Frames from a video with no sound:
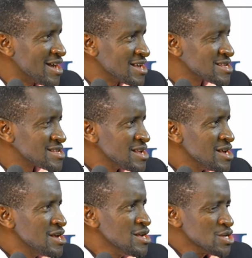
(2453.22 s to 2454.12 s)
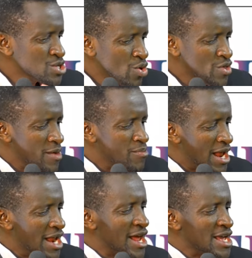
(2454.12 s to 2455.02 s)
Yes. So the
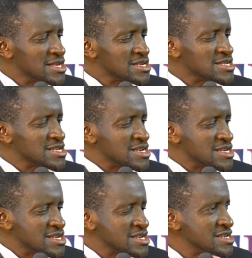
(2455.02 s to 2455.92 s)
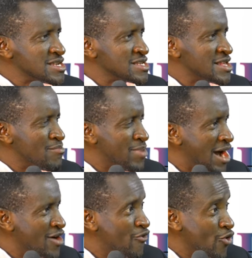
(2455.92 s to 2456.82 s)
bladder is the
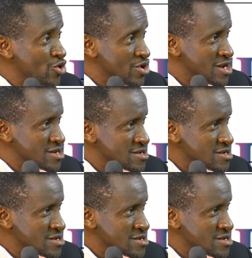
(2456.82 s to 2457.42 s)
bag for urine.